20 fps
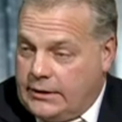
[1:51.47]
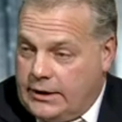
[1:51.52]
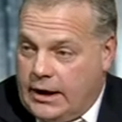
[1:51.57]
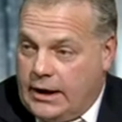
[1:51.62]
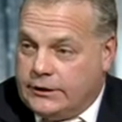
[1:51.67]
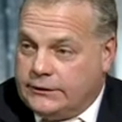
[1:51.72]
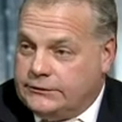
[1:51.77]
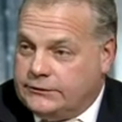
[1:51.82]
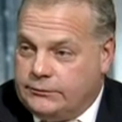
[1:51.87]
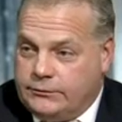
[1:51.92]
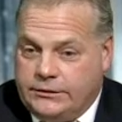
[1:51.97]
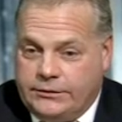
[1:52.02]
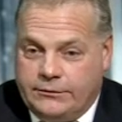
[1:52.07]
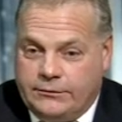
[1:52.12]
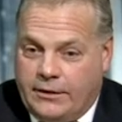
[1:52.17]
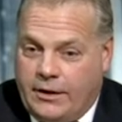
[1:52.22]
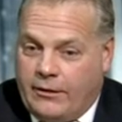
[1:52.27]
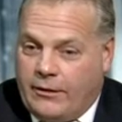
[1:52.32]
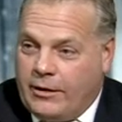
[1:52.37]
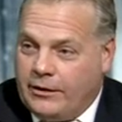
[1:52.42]
Yes, we
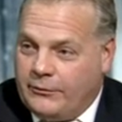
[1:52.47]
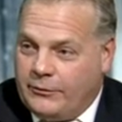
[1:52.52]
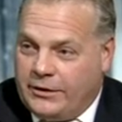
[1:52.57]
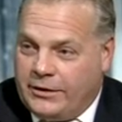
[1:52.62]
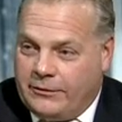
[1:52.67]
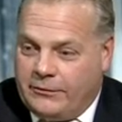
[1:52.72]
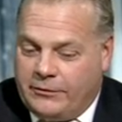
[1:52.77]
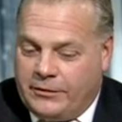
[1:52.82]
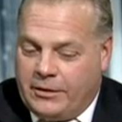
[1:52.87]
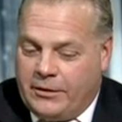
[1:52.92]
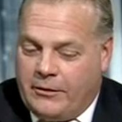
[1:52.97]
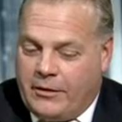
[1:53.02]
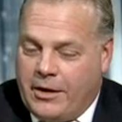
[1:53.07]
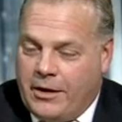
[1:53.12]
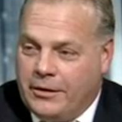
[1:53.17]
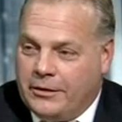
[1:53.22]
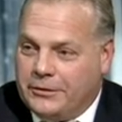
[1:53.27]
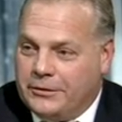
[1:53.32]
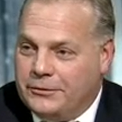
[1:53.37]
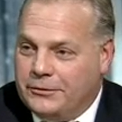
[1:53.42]
don't
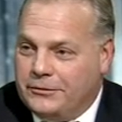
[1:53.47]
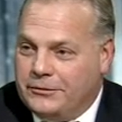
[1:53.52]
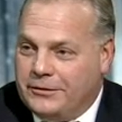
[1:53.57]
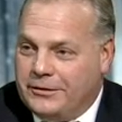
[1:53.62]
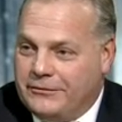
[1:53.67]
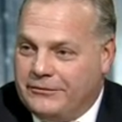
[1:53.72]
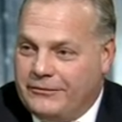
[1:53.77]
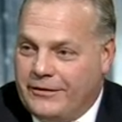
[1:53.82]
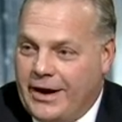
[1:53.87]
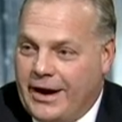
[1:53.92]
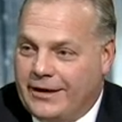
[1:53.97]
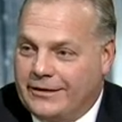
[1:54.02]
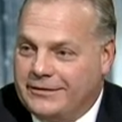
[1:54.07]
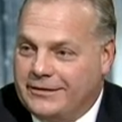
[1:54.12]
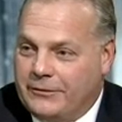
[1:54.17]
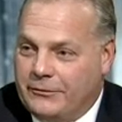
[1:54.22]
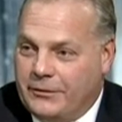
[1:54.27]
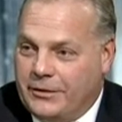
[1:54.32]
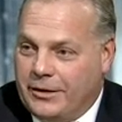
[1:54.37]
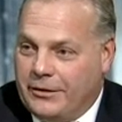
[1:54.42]
argue the fact
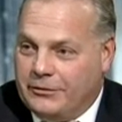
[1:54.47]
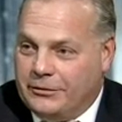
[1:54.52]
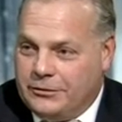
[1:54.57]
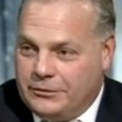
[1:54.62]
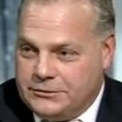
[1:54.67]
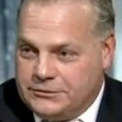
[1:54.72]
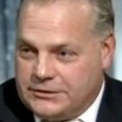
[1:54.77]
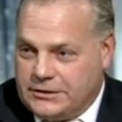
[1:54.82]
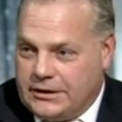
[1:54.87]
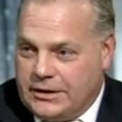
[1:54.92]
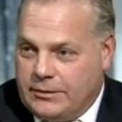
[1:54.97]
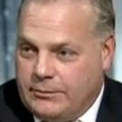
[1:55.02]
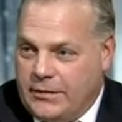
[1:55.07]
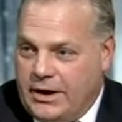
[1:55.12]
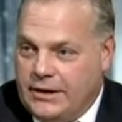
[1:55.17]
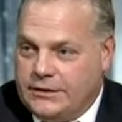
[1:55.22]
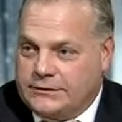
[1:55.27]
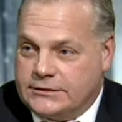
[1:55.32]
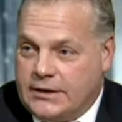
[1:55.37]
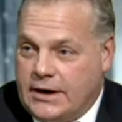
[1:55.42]
that we are losing
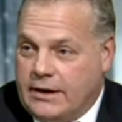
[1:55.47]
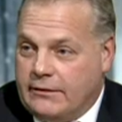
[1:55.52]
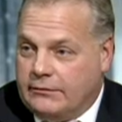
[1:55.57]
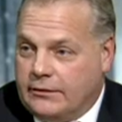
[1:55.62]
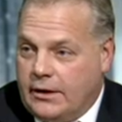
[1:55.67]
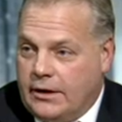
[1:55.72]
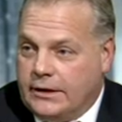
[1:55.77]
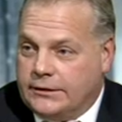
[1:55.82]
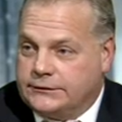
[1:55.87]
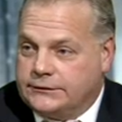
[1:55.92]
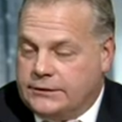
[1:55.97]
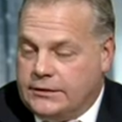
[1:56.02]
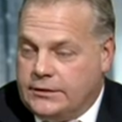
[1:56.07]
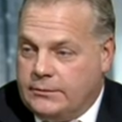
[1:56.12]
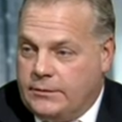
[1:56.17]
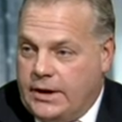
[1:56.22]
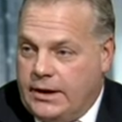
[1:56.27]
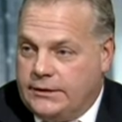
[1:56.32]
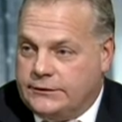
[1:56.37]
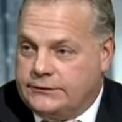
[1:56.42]
inmates and have lost
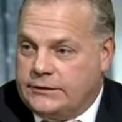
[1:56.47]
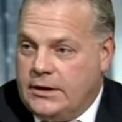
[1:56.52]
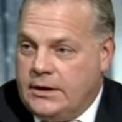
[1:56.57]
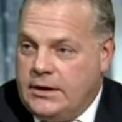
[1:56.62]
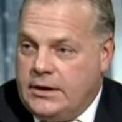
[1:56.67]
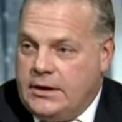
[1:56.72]
inmates,